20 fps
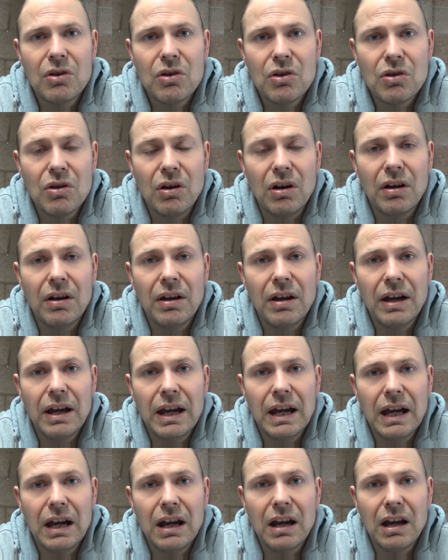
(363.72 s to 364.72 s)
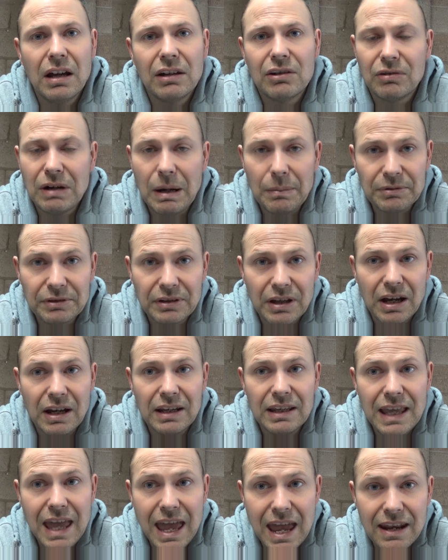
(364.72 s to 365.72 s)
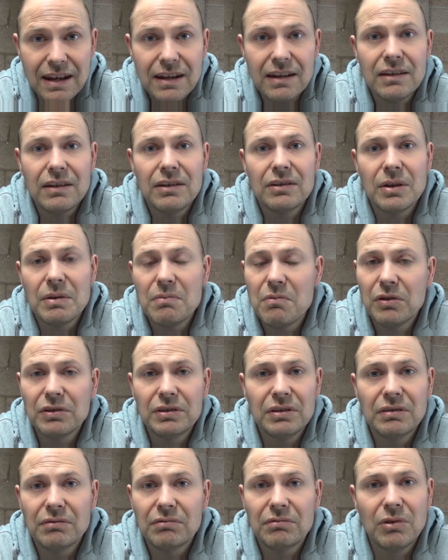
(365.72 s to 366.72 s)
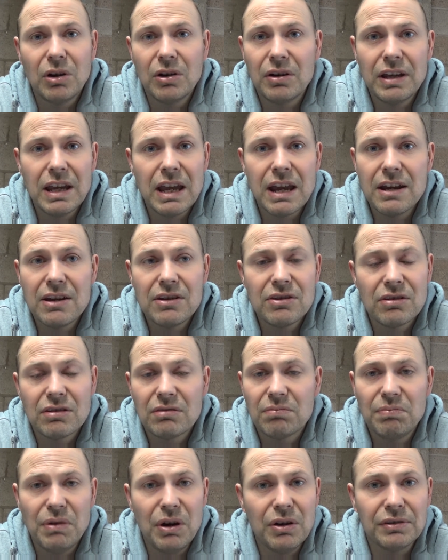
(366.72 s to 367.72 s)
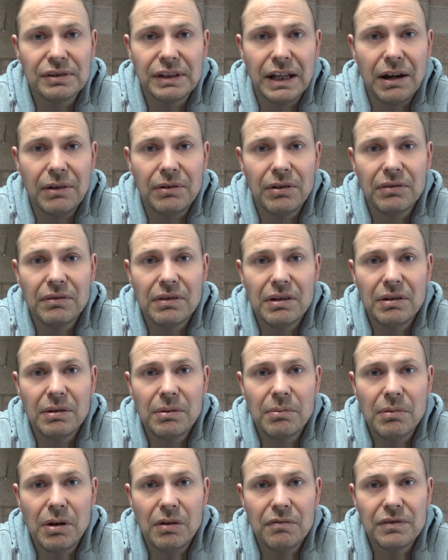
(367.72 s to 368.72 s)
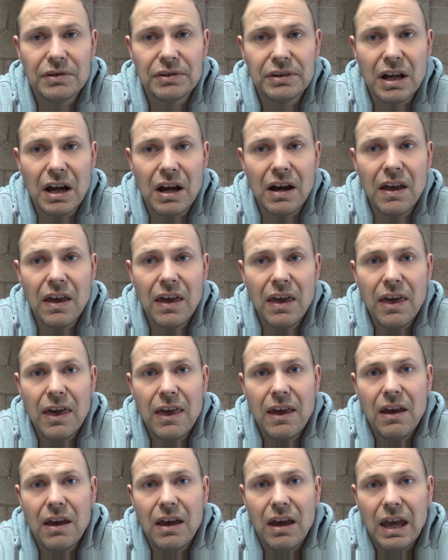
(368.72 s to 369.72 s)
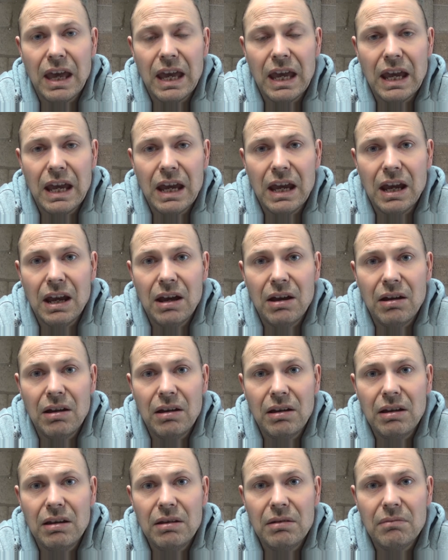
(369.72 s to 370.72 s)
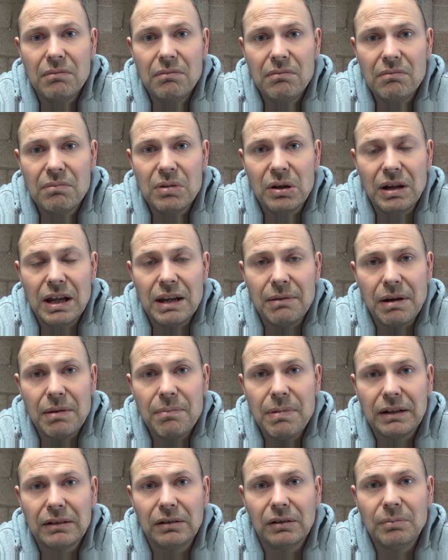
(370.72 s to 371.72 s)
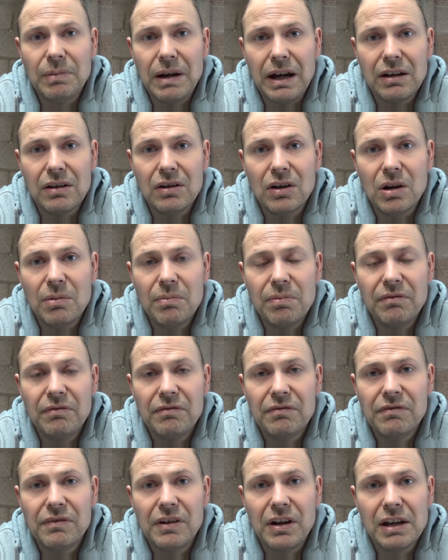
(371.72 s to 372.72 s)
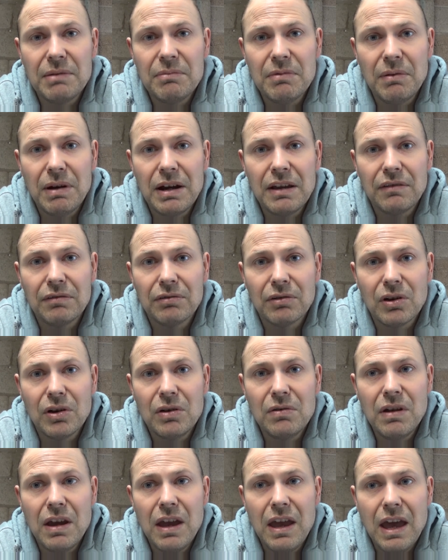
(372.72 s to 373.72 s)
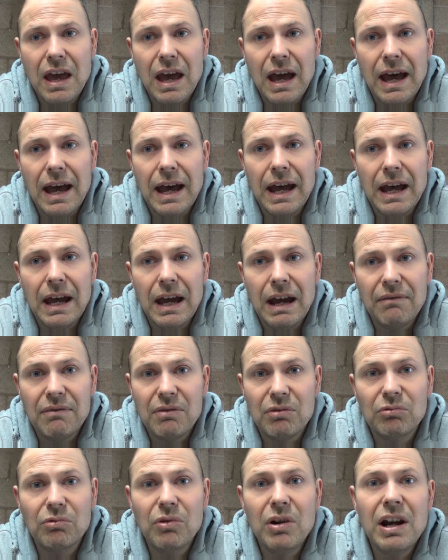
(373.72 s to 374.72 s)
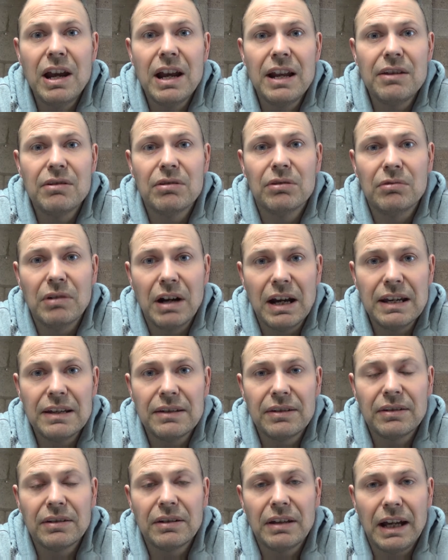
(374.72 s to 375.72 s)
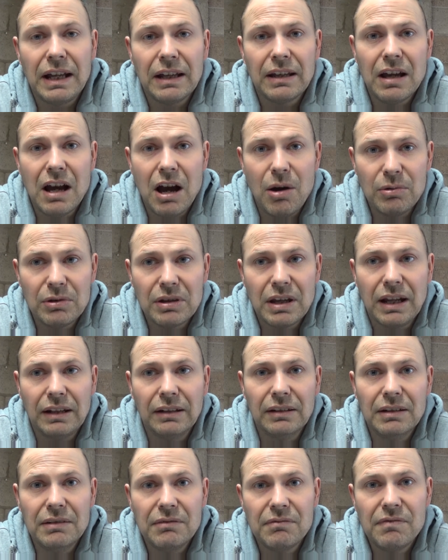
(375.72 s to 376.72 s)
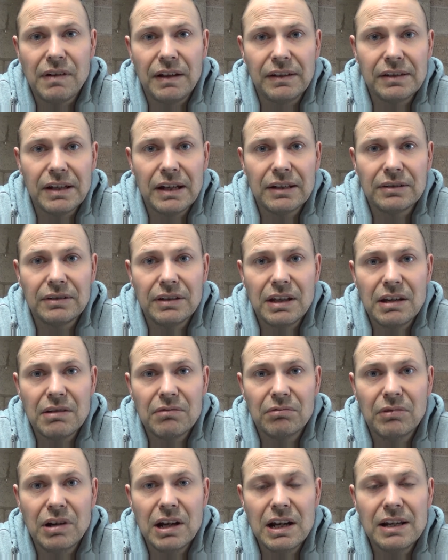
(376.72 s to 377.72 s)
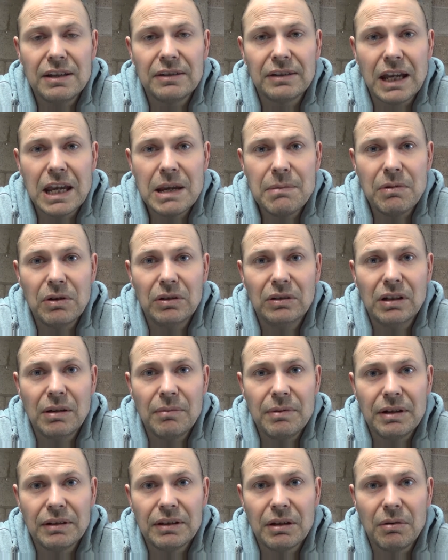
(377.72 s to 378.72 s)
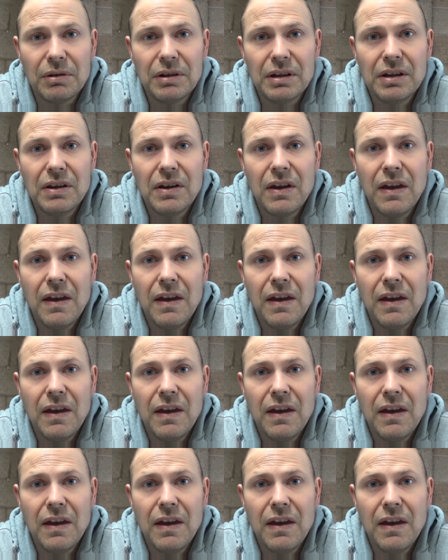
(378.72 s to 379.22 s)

got a crap start again. So it wasn't the wrong gear, it's just bogs down on off the start. But anyway, battled back up, fighting my way through, having a really good race. Car was handling fantastic, really stable. I mean, I don't want